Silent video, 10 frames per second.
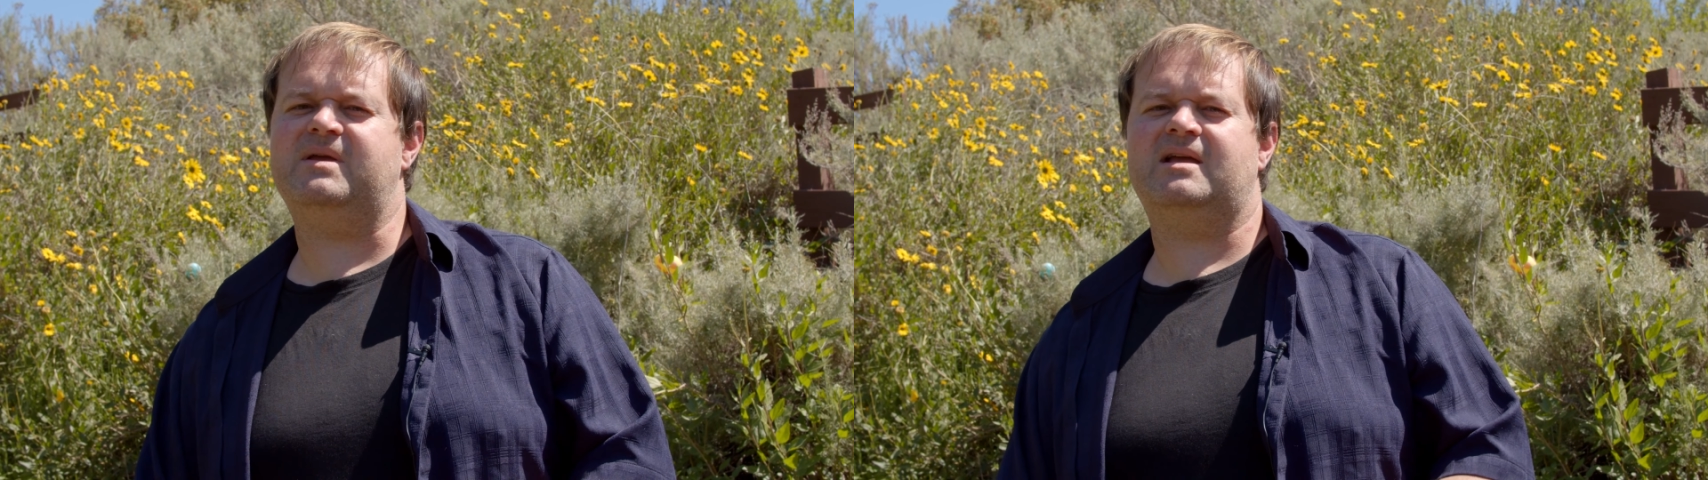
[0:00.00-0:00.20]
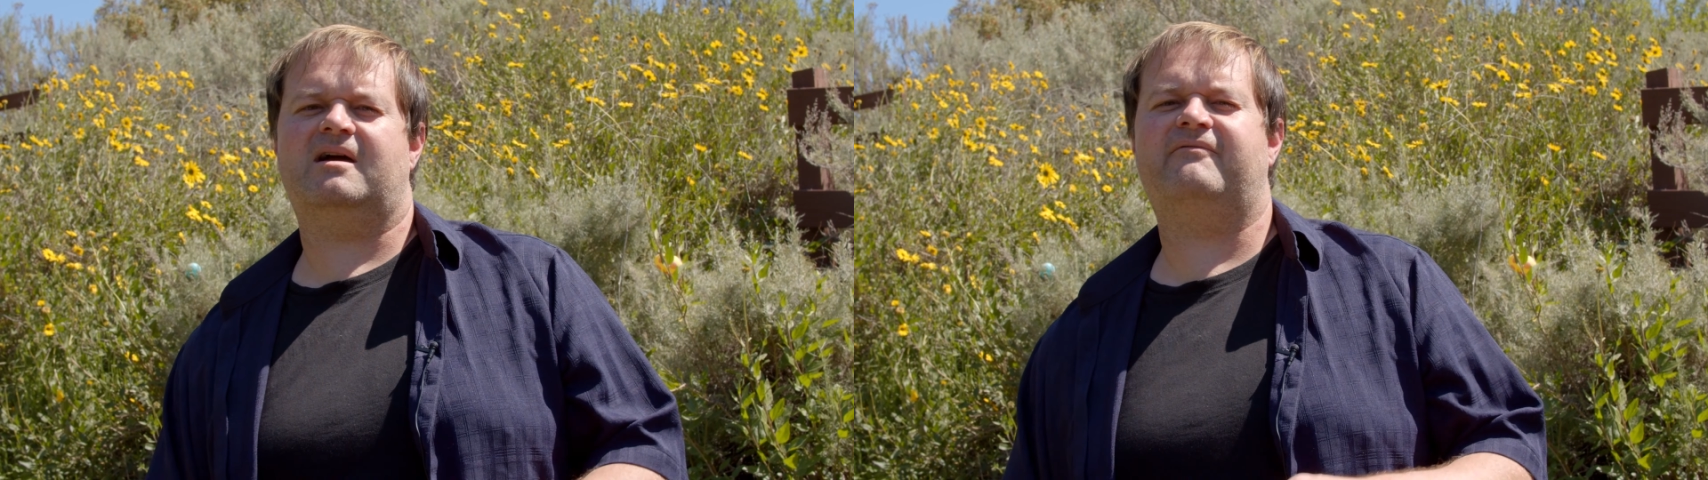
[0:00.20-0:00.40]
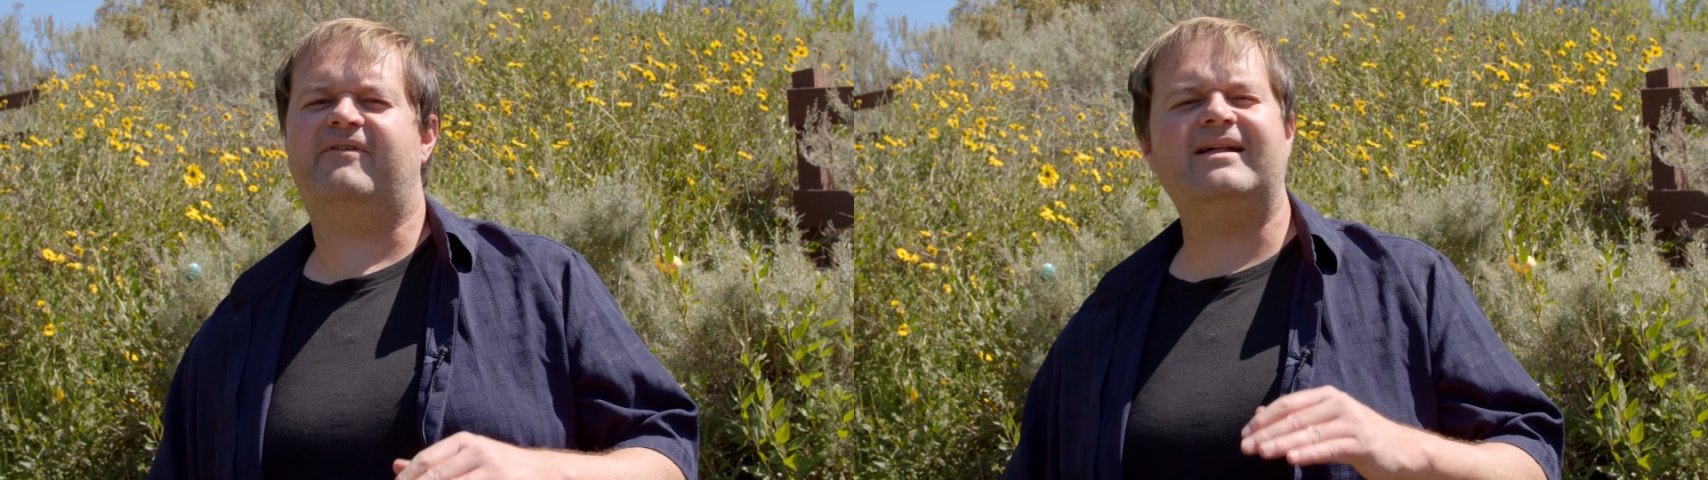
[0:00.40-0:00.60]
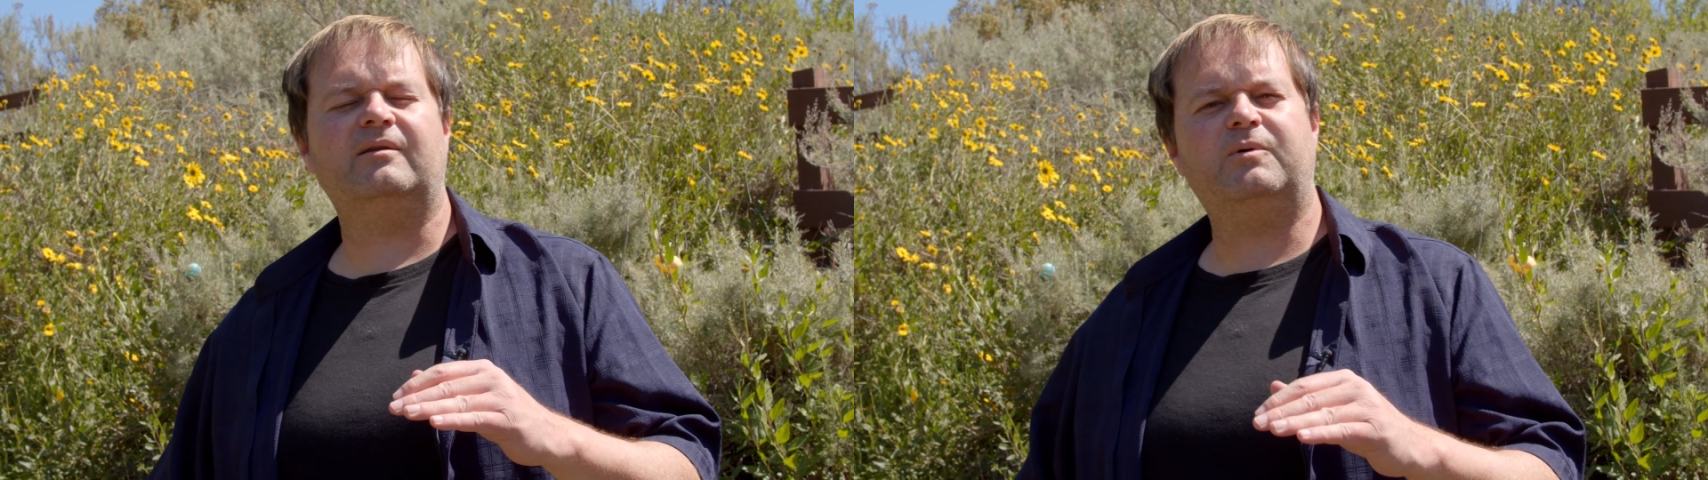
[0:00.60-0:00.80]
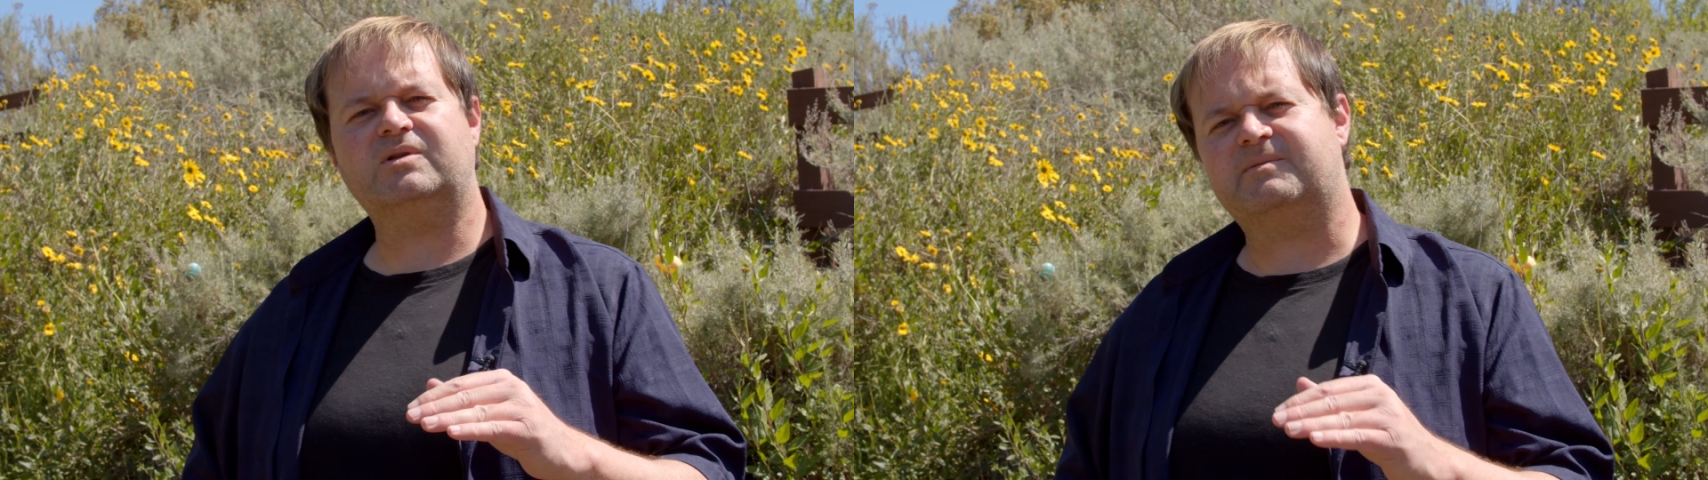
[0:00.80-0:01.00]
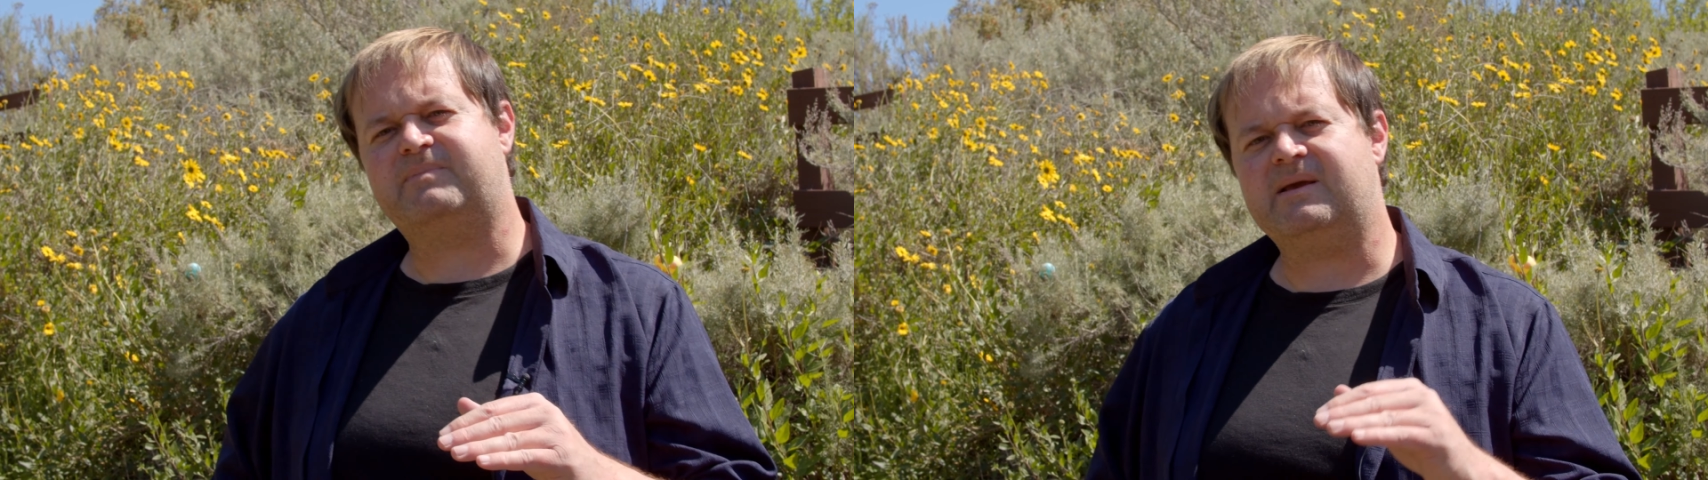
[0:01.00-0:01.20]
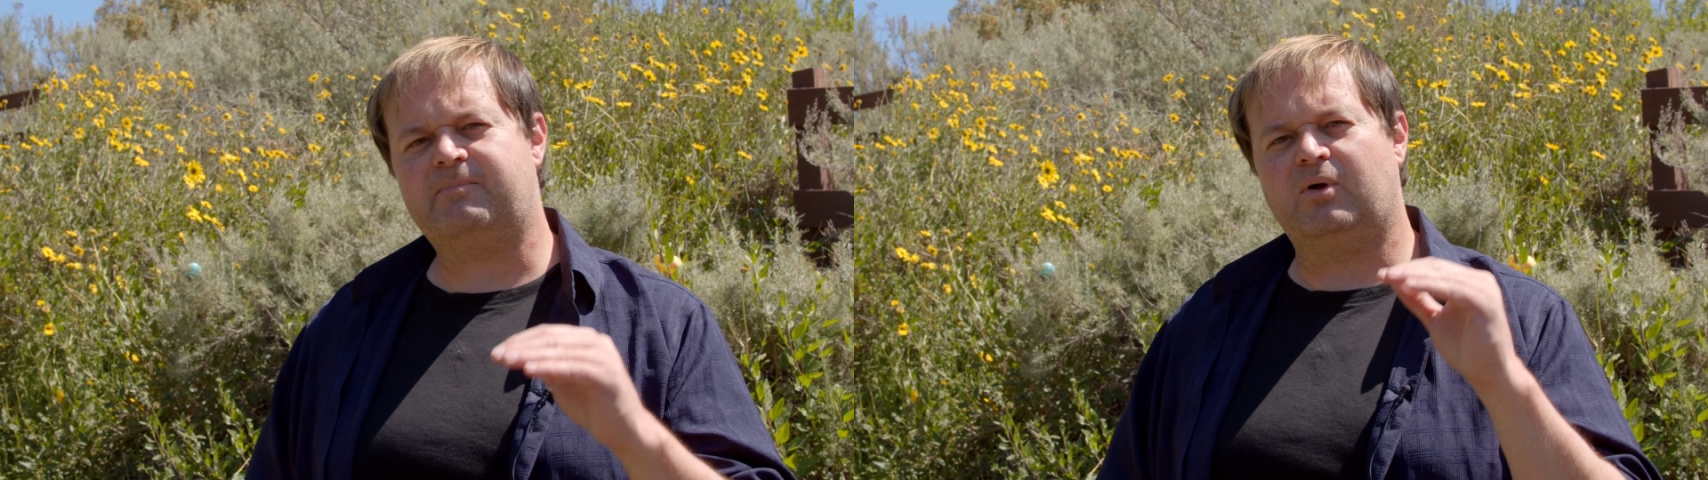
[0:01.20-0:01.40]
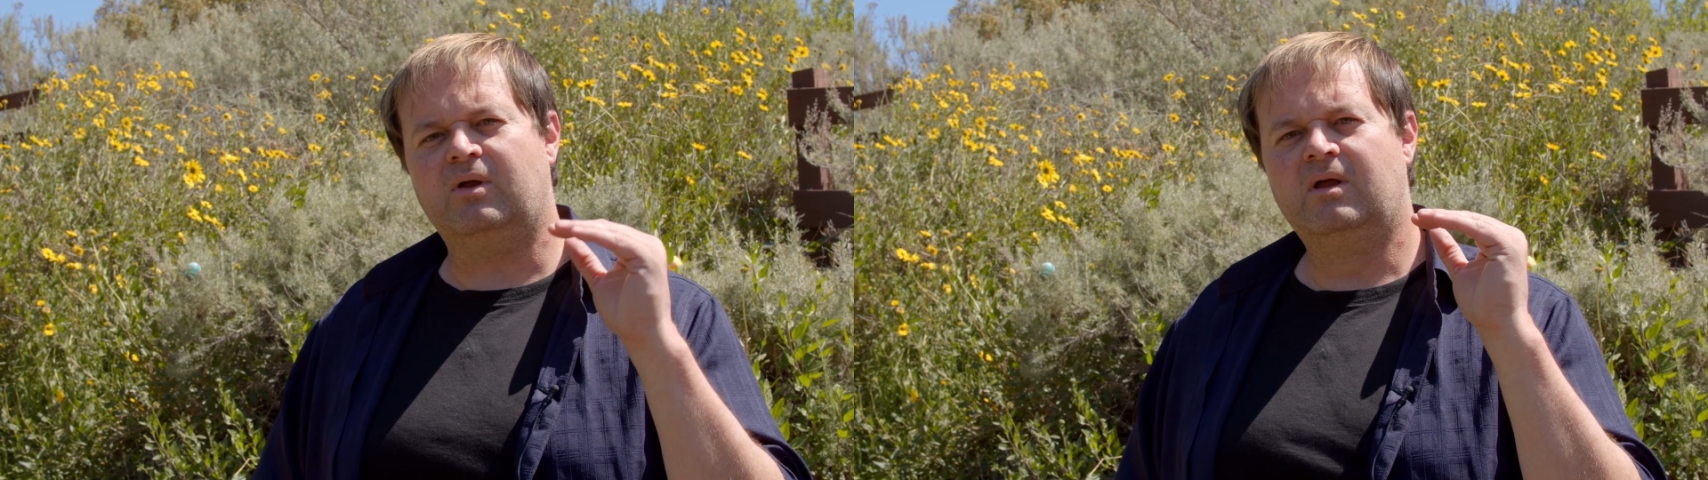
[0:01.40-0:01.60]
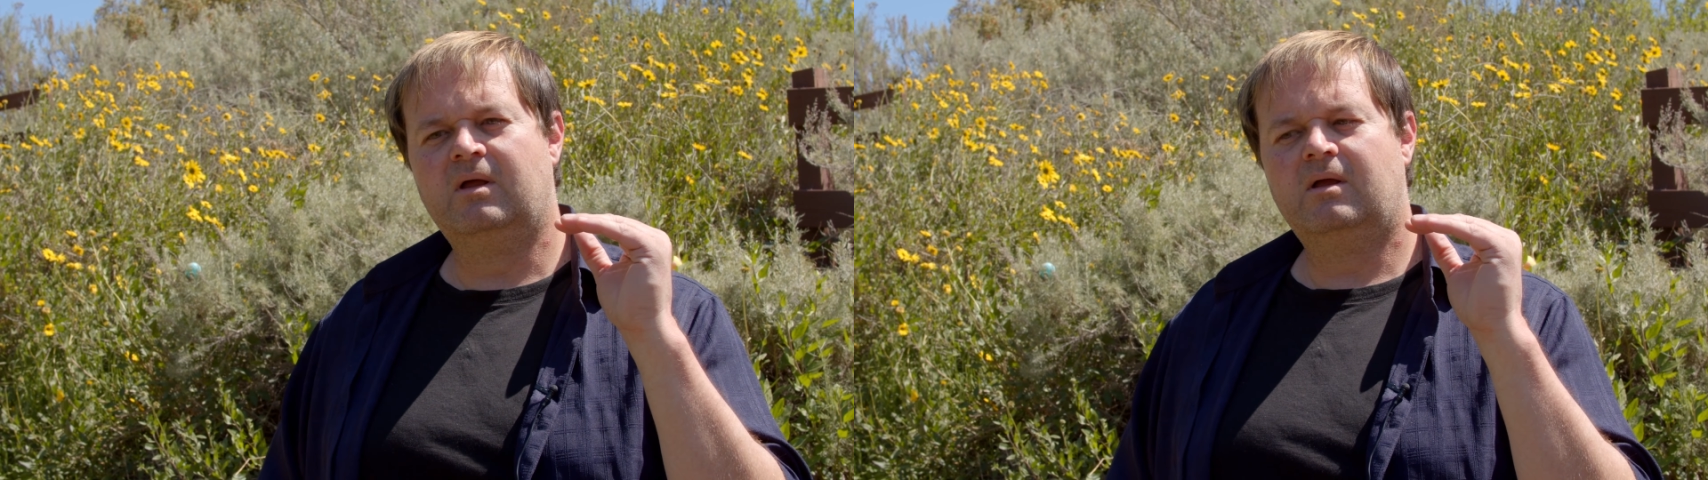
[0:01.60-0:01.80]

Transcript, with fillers: being available to people